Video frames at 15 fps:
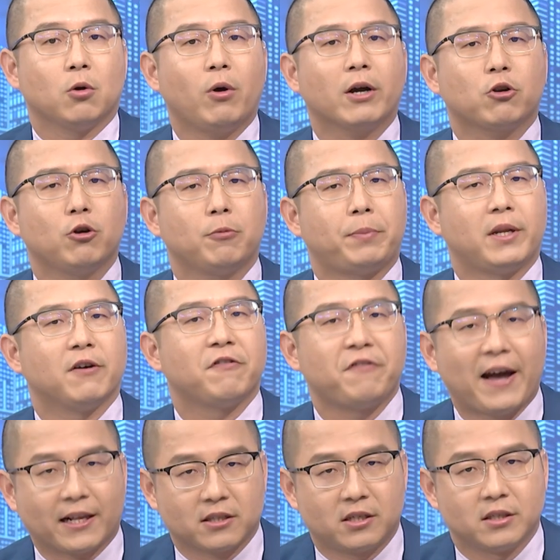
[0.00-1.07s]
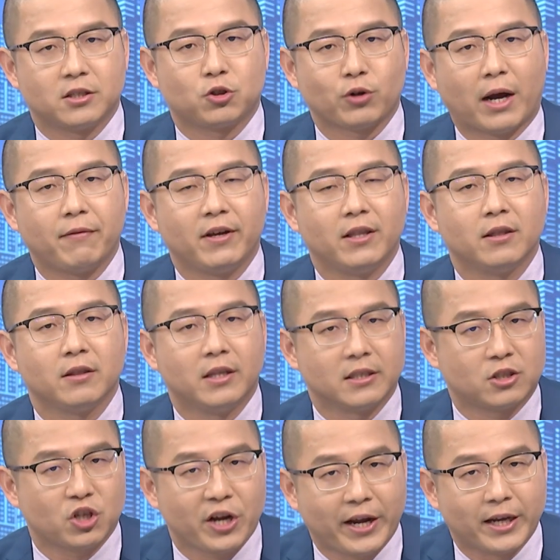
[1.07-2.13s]
what could be the factors driving this
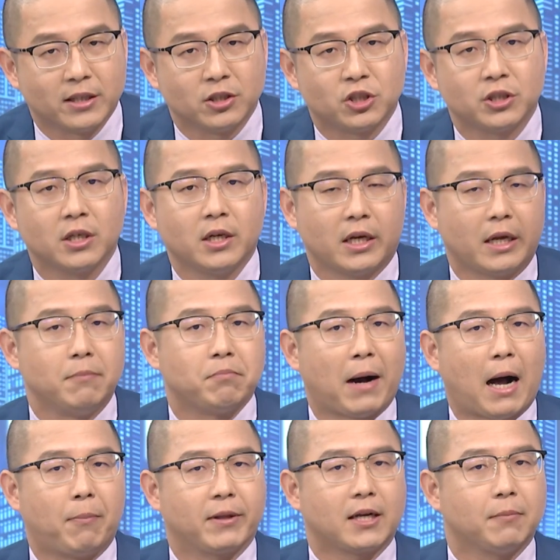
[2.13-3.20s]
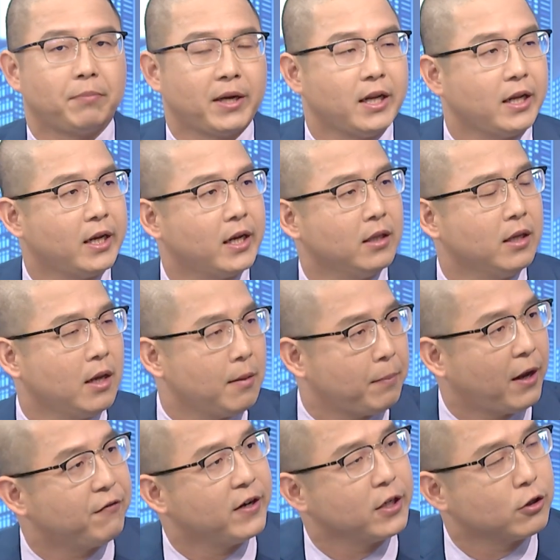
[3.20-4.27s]
change in public opinion?
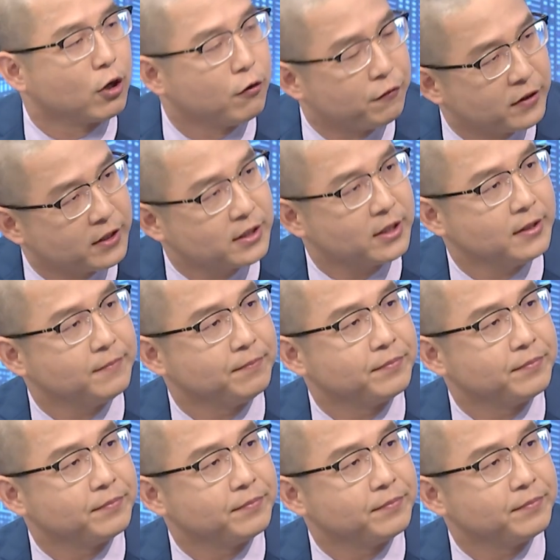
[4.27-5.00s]
Peifen, you go first.